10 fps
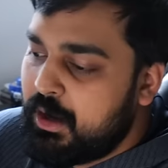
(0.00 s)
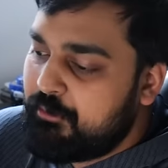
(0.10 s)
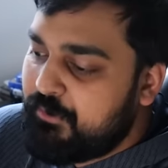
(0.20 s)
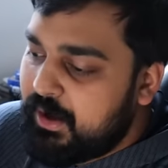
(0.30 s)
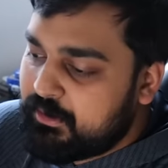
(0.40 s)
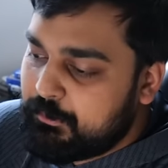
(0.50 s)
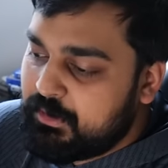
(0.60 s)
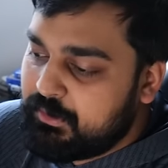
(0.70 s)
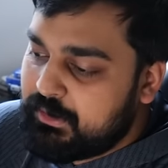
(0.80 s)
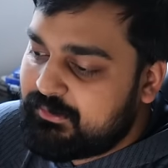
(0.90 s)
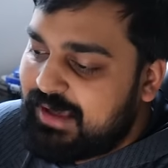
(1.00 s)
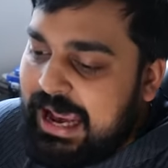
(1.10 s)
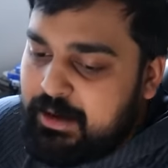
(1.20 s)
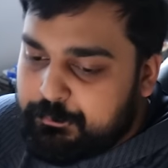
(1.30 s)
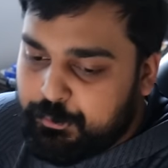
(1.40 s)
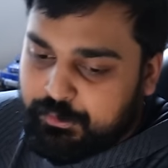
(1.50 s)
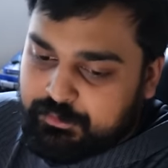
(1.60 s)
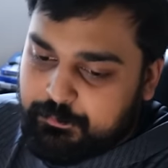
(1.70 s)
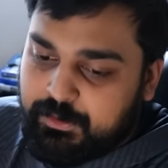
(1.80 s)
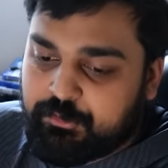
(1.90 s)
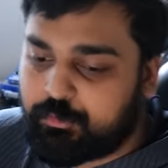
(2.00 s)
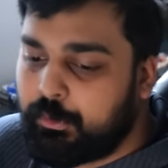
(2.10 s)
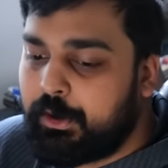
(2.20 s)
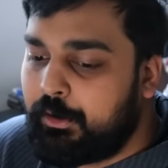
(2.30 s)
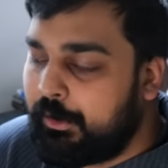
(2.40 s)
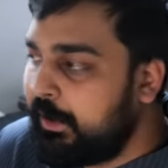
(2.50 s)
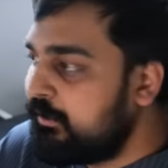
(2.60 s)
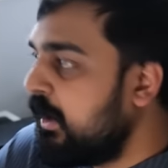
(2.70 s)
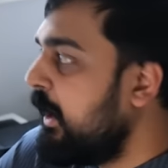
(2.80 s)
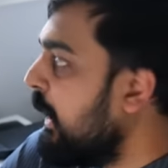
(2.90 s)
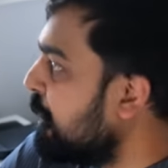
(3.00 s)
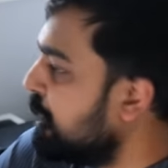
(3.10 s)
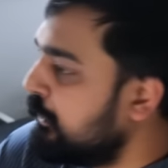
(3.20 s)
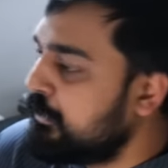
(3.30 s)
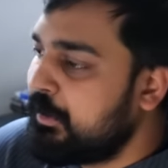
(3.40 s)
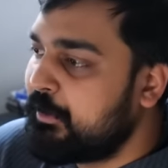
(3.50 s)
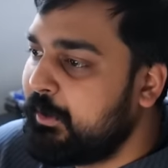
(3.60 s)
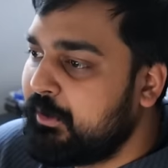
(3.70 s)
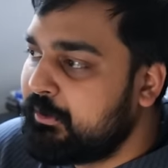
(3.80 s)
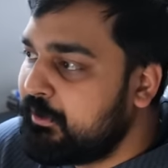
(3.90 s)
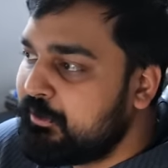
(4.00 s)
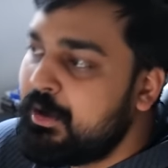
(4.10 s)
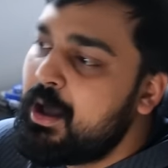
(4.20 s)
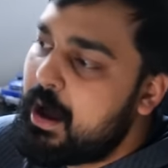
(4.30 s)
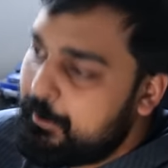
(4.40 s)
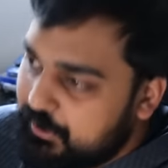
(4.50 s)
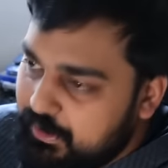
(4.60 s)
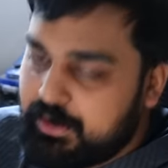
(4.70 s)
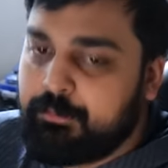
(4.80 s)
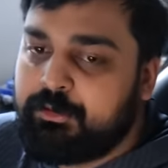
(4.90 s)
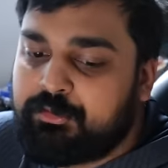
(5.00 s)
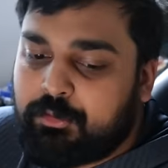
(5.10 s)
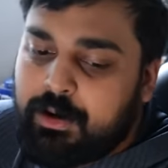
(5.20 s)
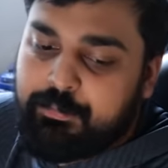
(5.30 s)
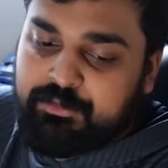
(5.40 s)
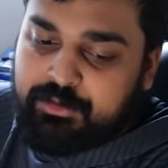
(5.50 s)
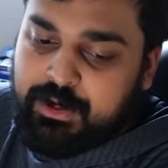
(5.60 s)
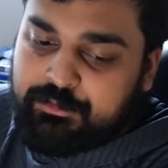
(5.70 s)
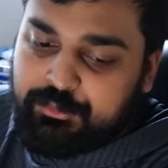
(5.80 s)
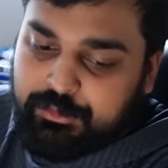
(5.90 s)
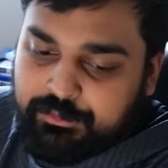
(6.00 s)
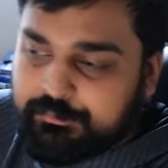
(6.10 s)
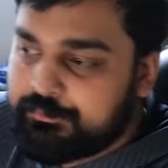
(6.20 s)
In fact, I'm gonna let Tate put it the best way, all right? Tate actually talked about this. I'm gonna let him describe this guy to you.